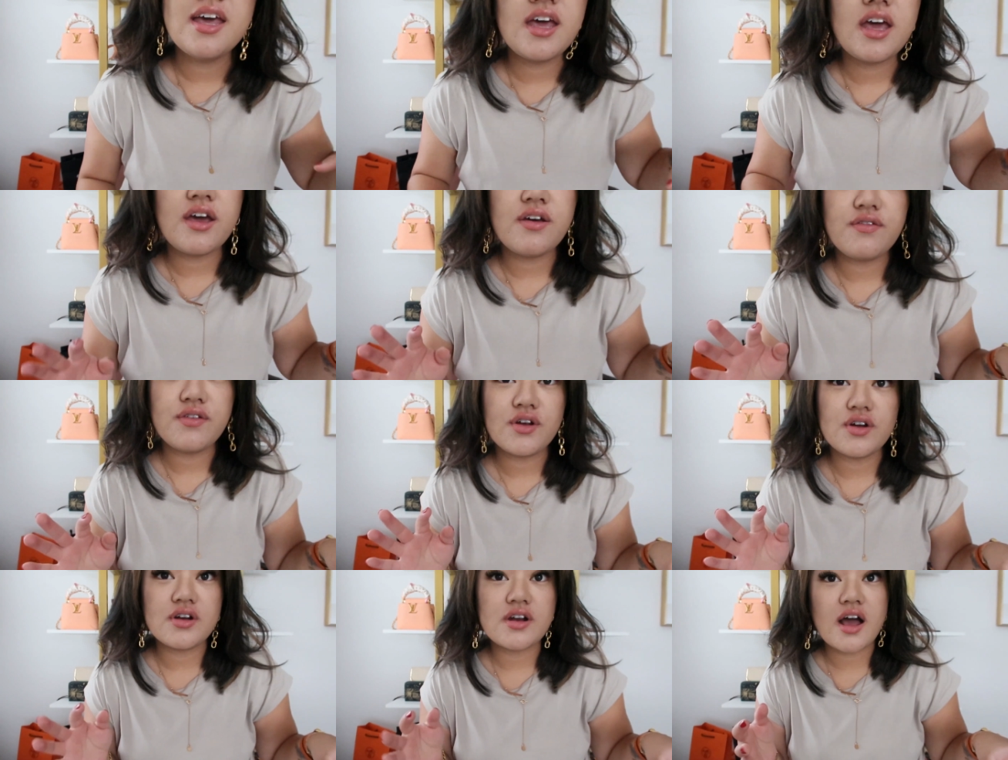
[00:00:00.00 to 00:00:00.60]

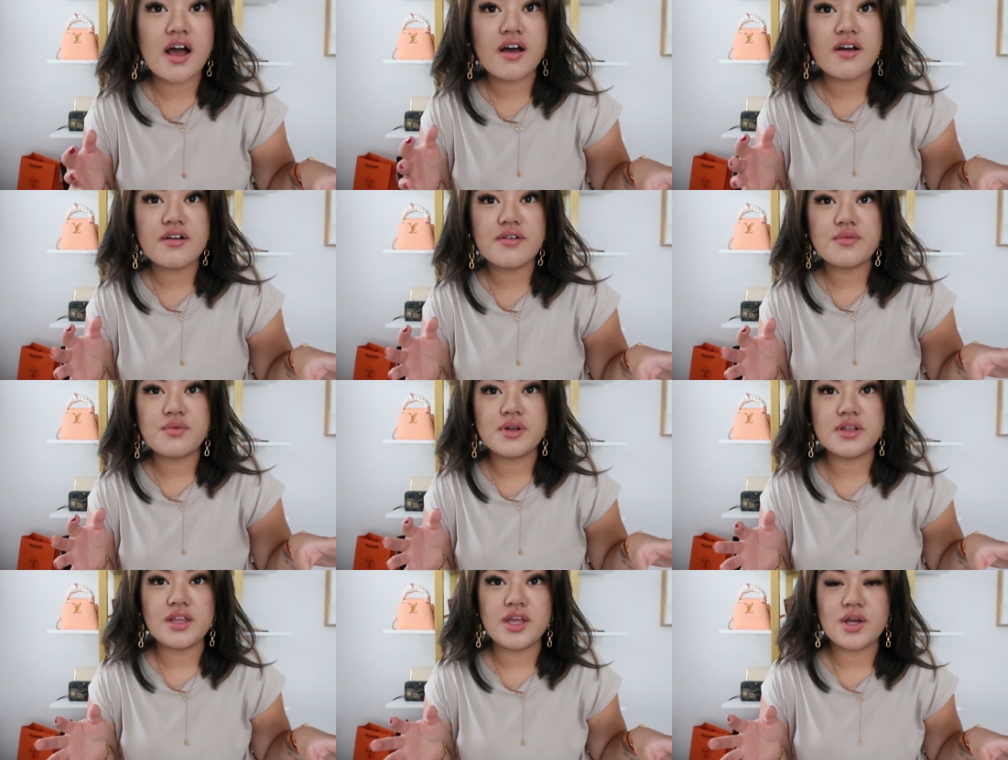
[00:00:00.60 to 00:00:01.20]
If you're not
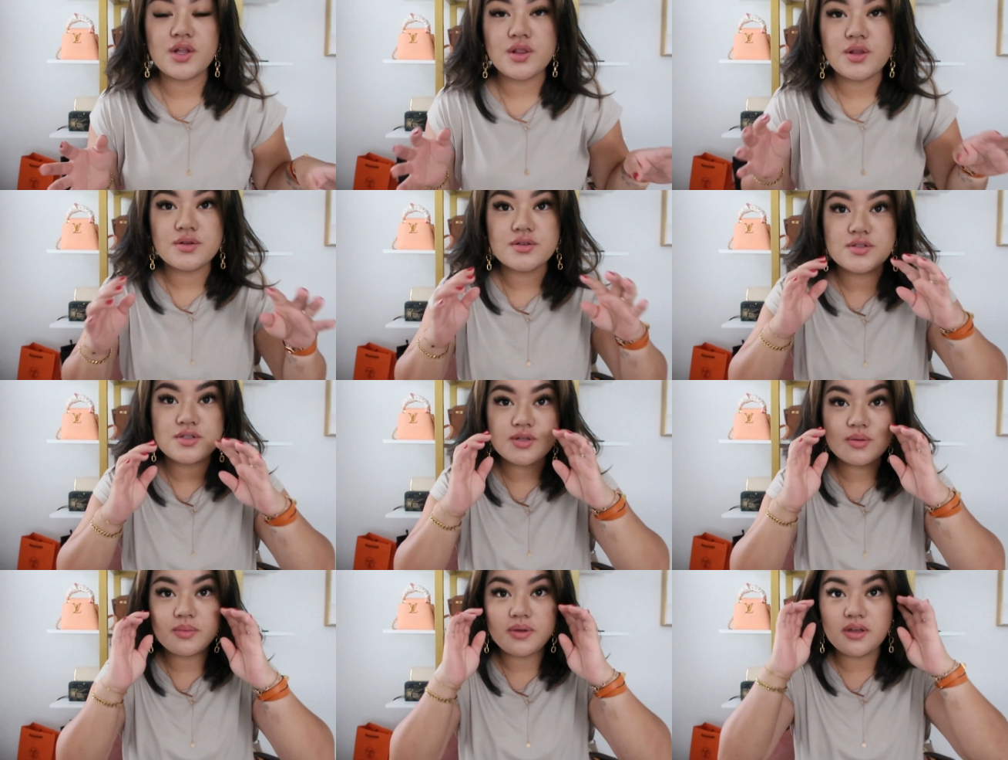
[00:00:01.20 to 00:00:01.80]
really
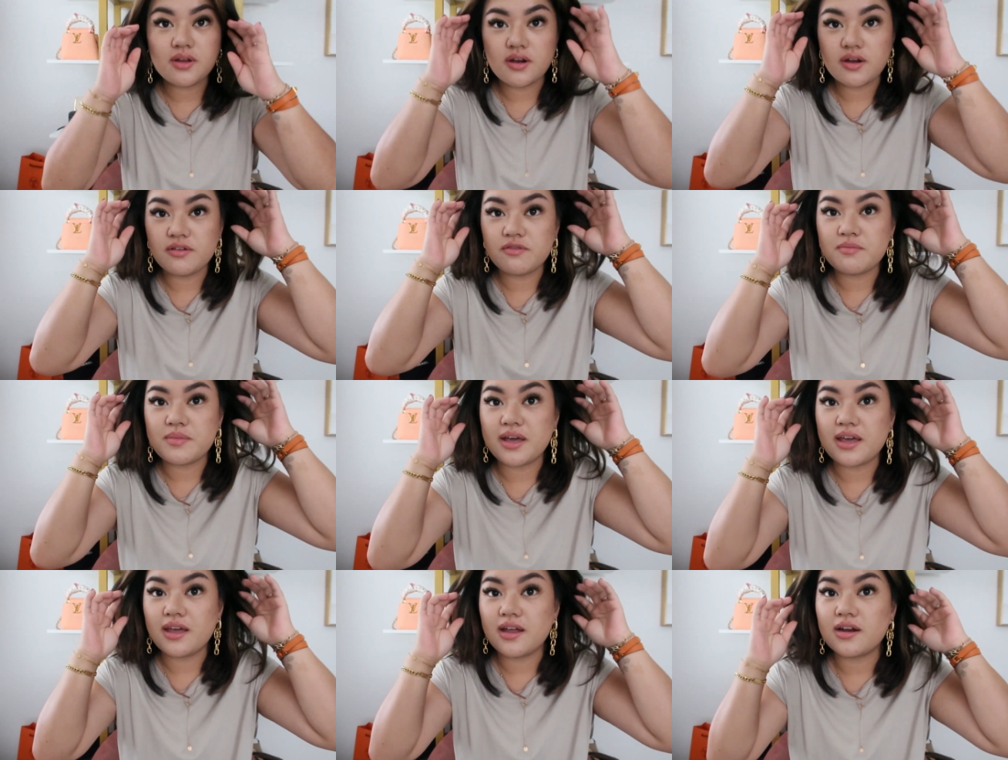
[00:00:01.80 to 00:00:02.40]
close to me or if
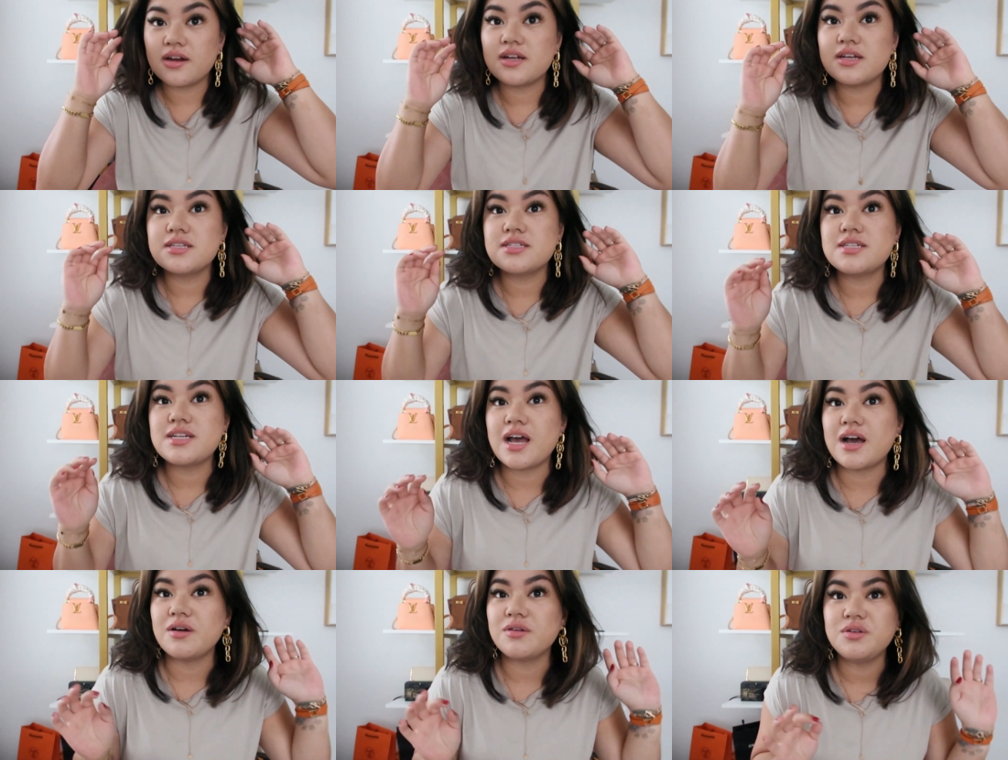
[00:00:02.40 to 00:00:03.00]
my hair is
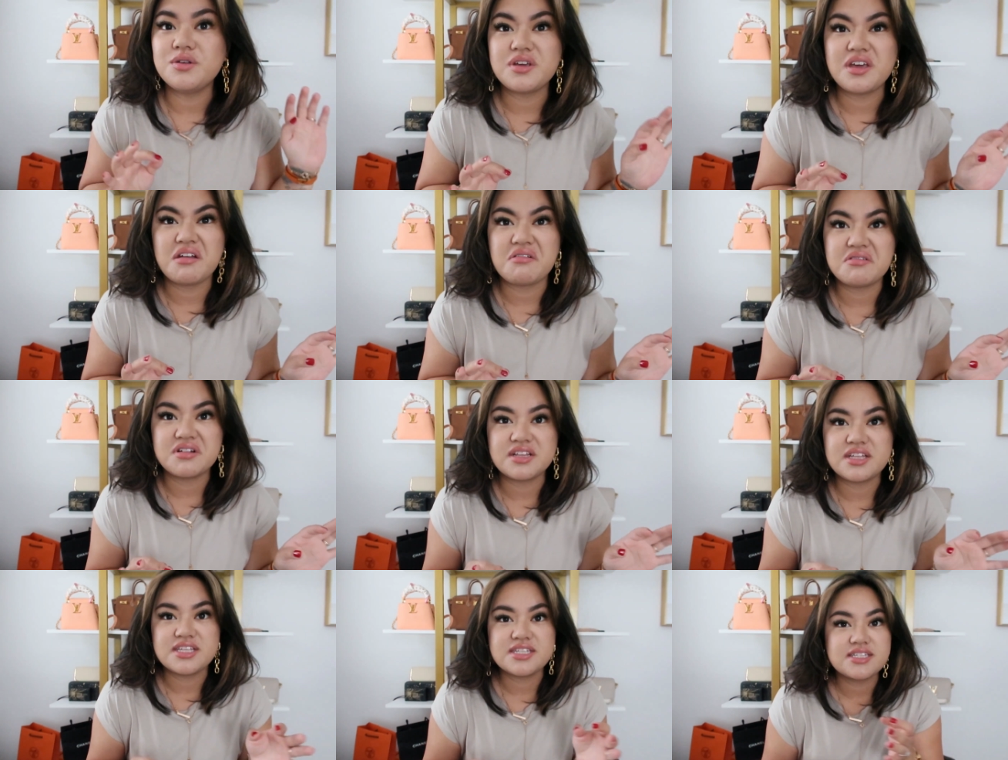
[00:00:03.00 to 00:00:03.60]
down, you can't
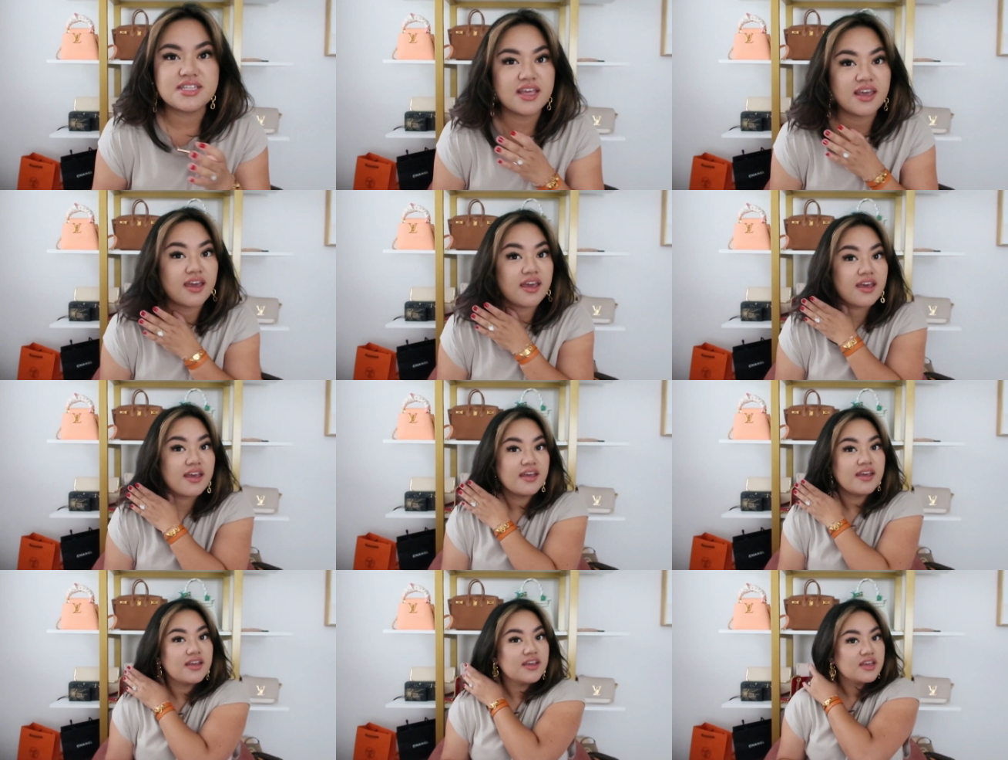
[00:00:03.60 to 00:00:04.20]
really see
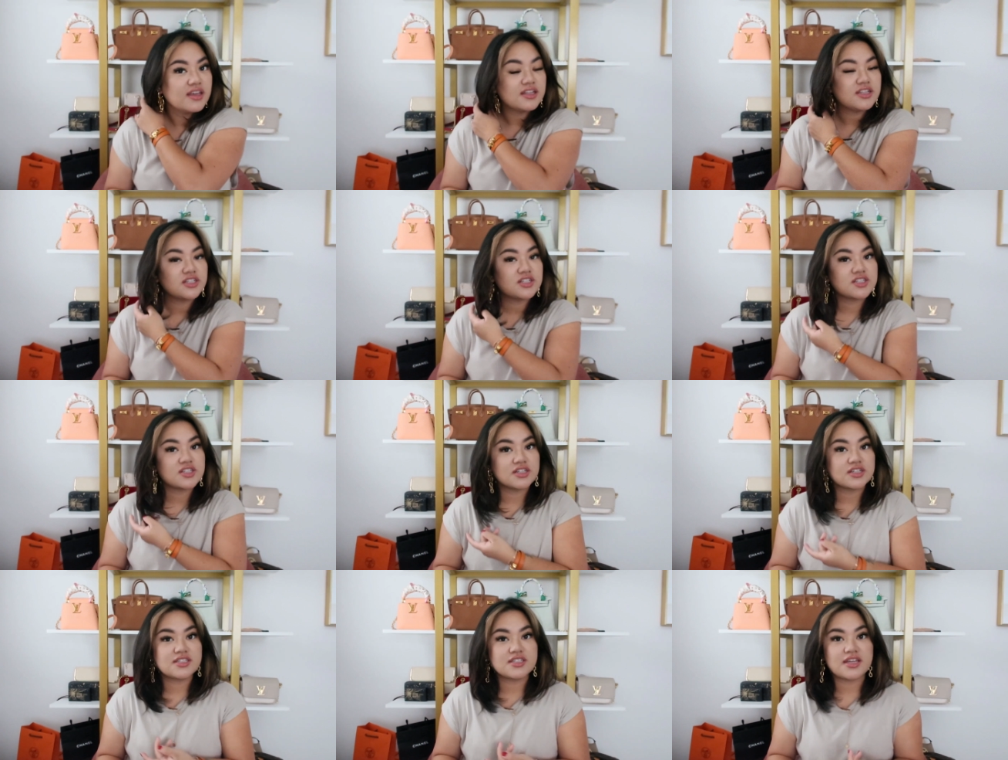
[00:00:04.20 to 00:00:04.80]
it. It
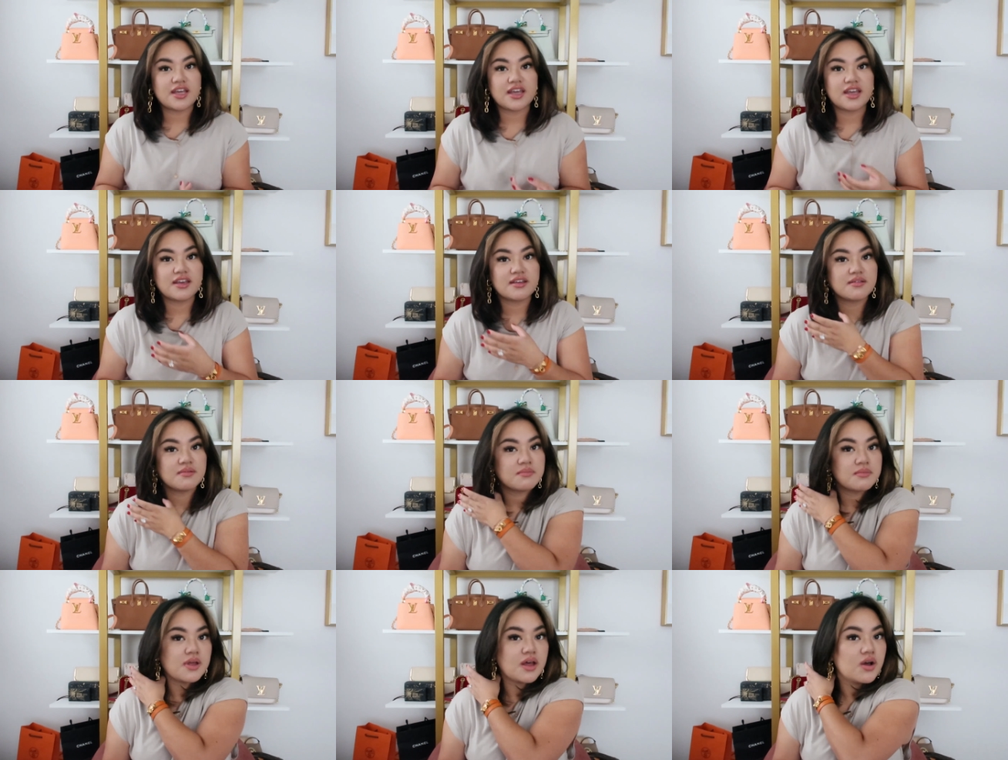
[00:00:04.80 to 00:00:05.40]
just looks like
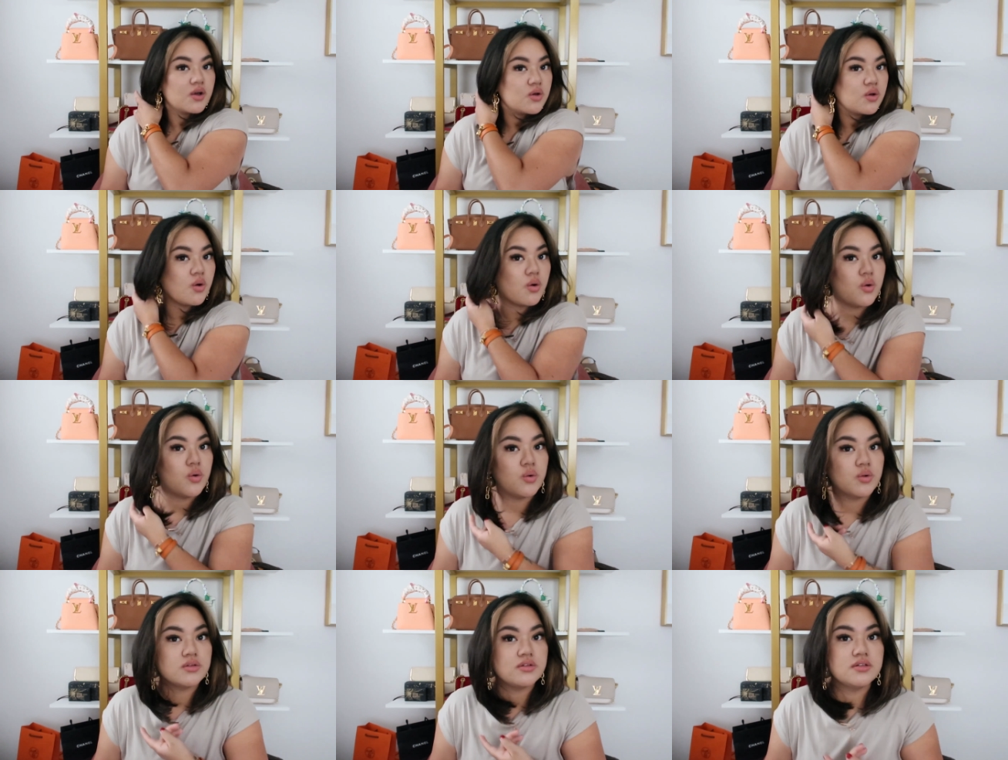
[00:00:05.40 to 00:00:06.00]
a
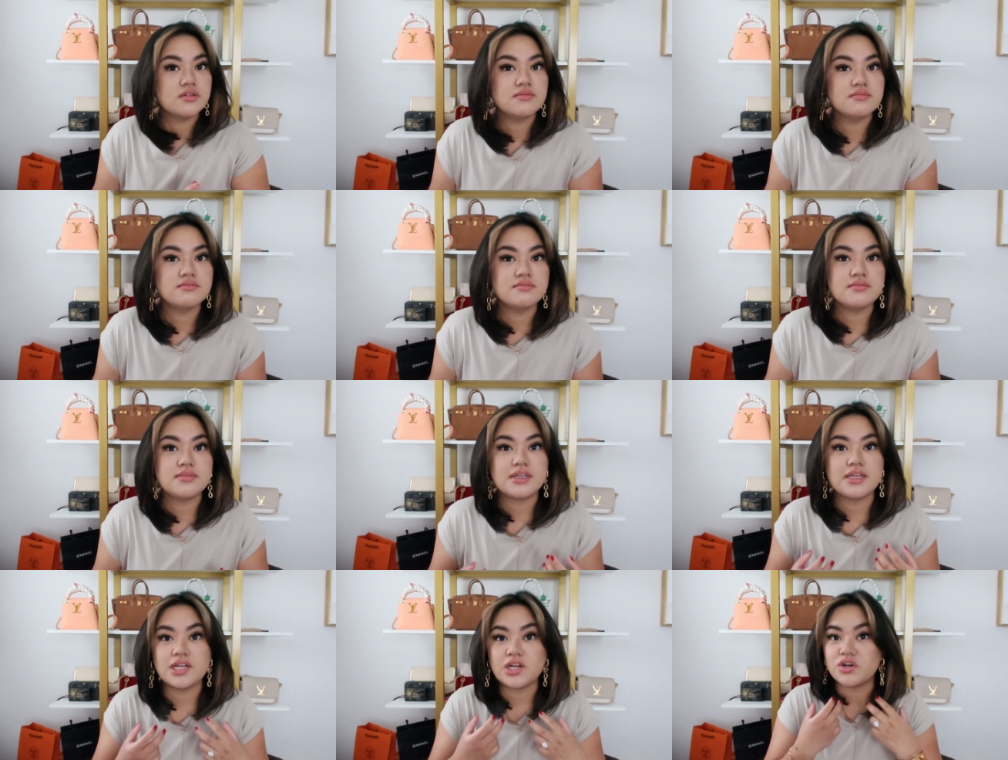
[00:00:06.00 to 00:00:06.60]
gold
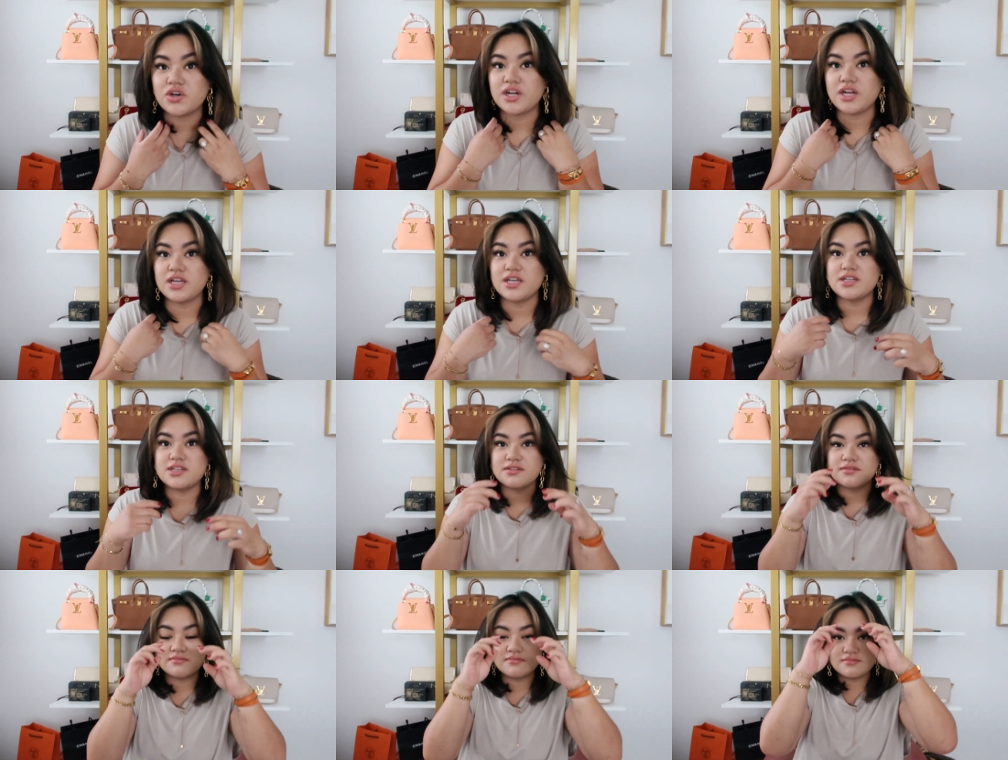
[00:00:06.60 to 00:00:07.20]

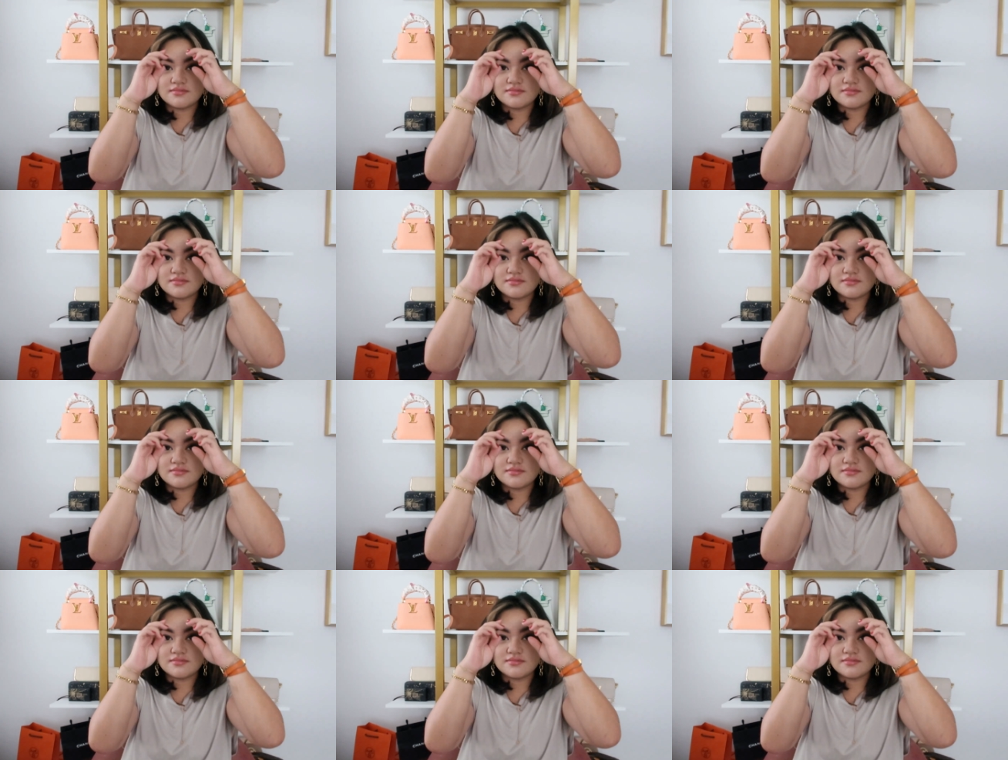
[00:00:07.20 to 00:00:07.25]
earring.